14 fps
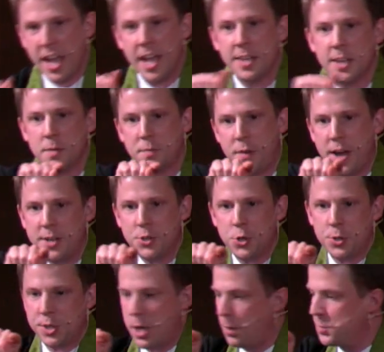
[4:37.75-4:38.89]
and then find
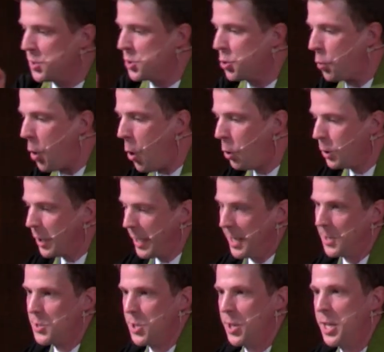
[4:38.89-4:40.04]
yourself
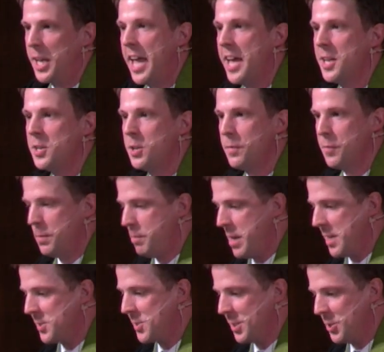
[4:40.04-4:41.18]
scrolling to the end of the
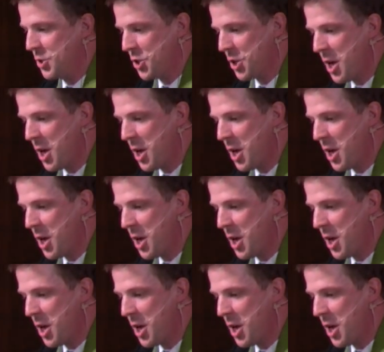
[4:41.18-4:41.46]
message,